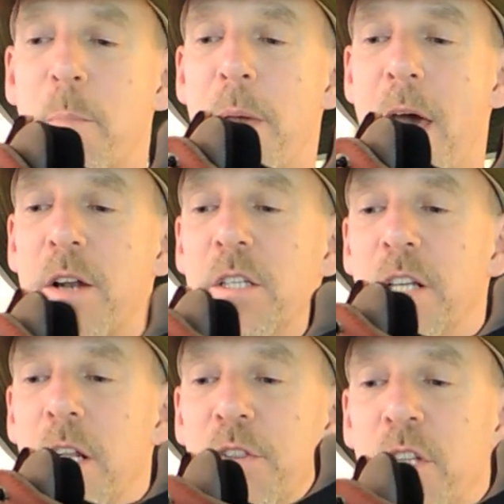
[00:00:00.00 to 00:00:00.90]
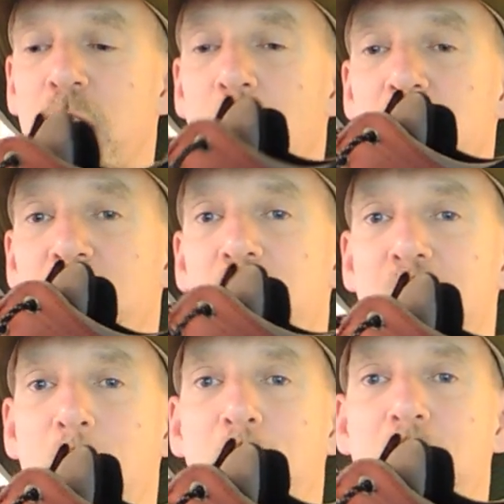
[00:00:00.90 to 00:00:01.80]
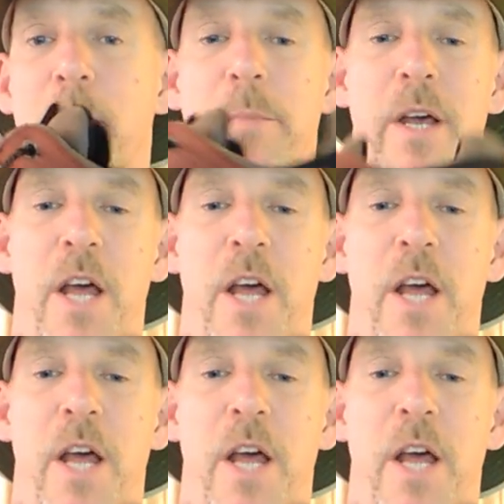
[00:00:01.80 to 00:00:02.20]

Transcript: panel and the toes turned up a little bit.